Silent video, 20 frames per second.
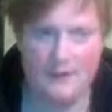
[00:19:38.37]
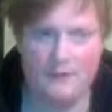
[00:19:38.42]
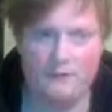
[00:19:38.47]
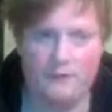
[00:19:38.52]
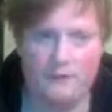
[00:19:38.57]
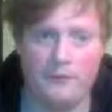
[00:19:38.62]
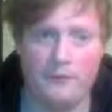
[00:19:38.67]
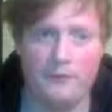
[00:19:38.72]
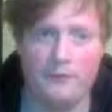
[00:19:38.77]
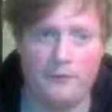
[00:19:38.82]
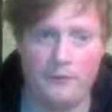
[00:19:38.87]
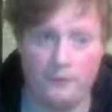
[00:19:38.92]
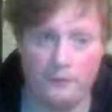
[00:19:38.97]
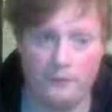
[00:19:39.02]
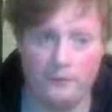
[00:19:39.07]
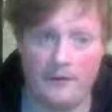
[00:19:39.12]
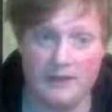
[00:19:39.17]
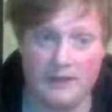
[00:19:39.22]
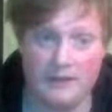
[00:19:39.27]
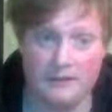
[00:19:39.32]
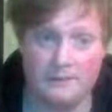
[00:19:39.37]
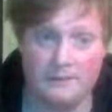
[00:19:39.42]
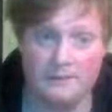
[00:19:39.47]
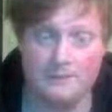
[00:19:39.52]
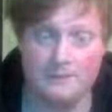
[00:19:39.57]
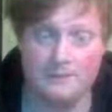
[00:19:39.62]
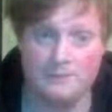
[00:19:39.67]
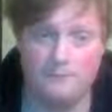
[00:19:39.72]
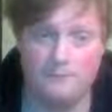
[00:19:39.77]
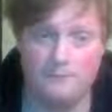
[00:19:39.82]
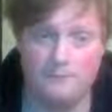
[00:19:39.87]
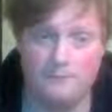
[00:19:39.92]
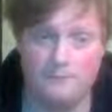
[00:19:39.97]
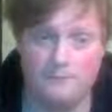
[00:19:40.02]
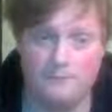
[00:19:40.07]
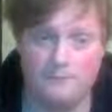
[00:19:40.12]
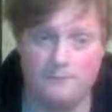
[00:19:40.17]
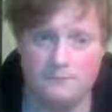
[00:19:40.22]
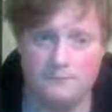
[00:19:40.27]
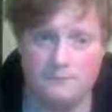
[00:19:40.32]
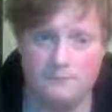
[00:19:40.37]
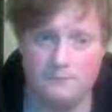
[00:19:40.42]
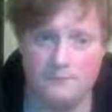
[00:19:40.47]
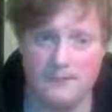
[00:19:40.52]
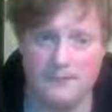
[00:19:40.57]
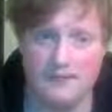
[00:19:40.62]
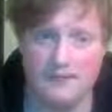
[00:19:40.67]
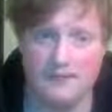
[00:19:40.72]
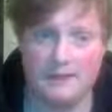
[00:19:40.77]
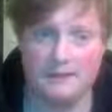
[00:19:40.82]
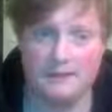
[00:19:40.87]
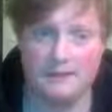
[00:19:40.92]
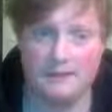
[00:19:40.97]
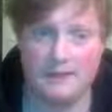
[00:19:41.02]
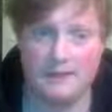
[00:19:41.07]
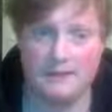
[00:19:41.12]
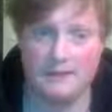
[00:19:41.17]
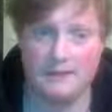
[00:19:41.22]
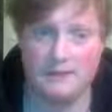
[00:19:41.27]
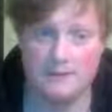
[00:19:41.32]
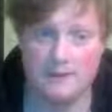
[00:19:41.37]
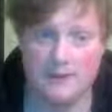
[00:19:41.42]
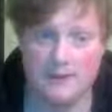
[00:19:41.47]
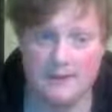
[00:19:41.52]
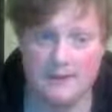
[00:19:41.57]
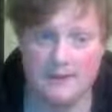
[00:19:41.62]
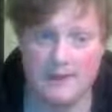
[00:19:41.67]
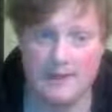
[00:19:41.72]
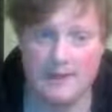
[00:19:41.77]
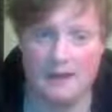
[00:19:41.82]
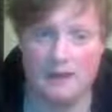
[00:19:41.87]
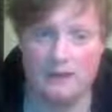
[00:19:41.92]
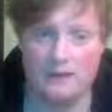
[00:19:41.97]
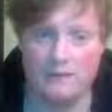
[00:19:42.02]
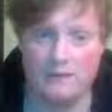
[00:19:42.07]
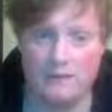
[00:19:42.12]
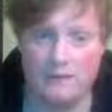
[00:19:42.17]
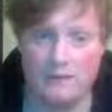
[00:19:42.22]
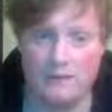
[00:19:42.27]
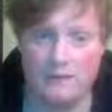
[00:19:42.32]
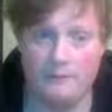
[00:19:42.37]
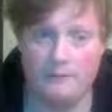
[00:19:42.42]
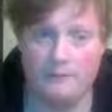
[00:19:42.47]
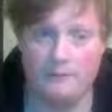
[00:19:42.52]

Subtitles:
f3, kicking that knight out of there.